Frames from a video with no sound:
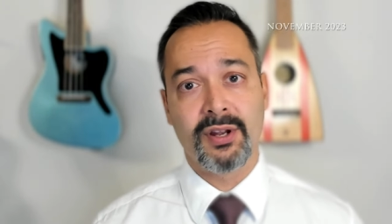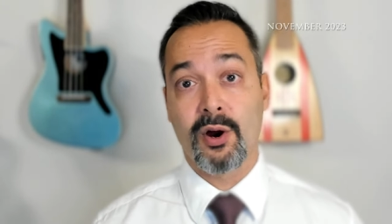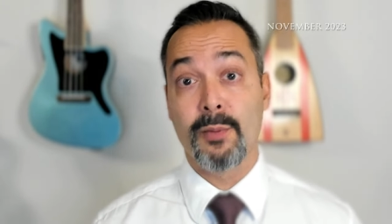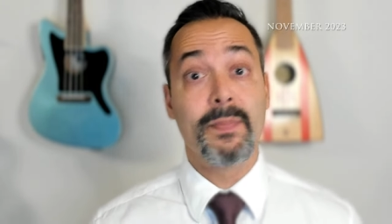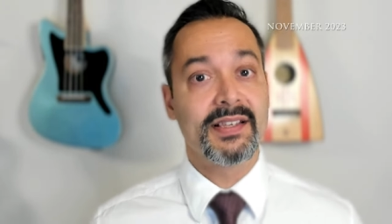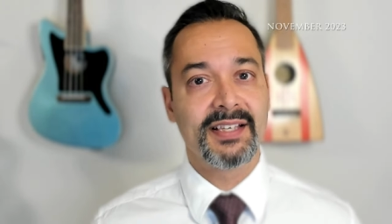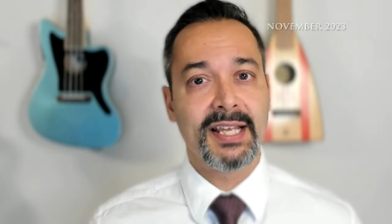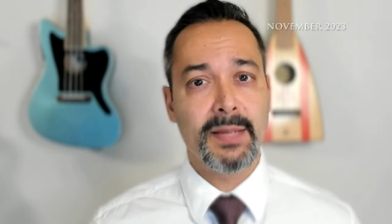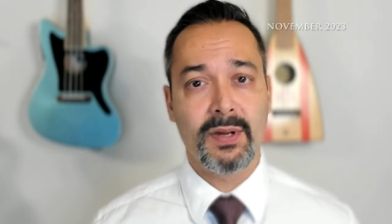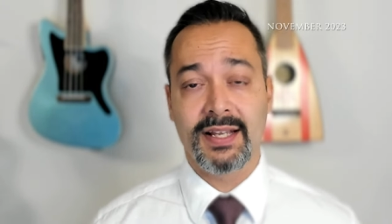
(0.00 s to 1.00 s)
are
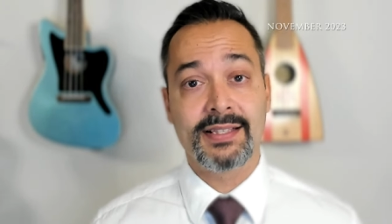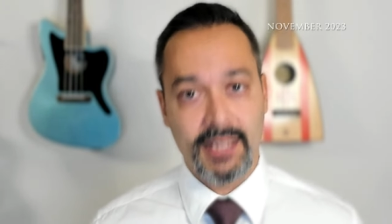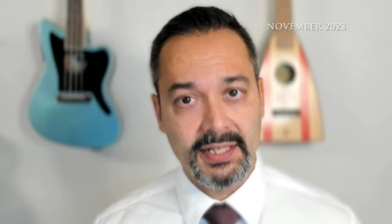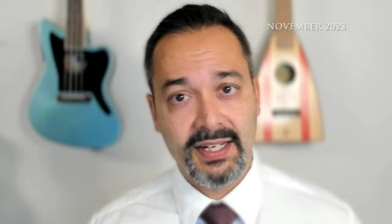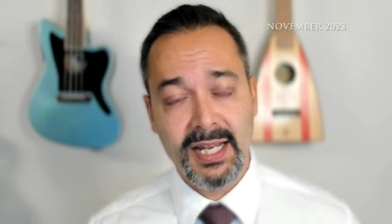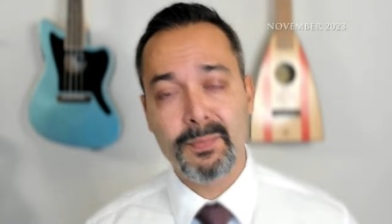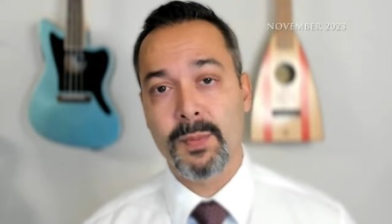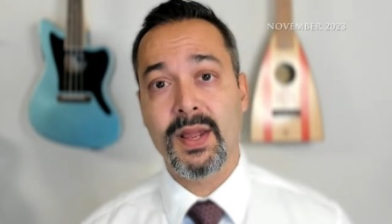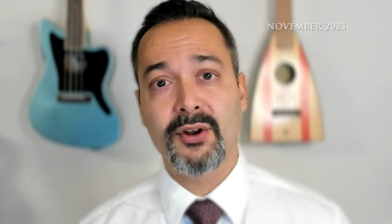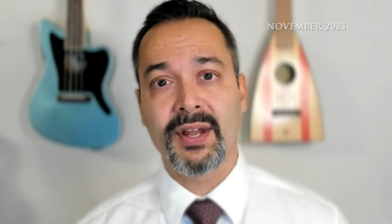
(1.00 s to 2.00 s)
busily but excitedly
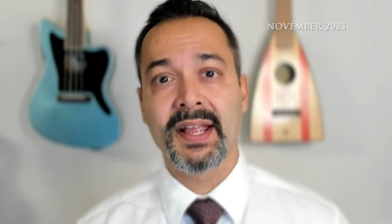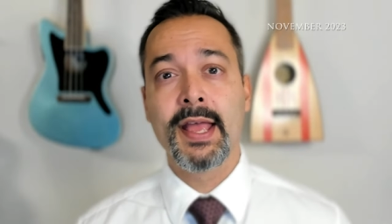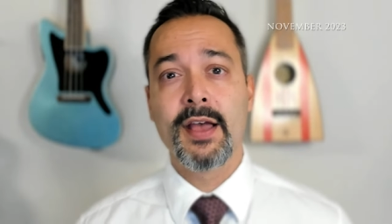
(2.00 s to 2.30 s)
preparing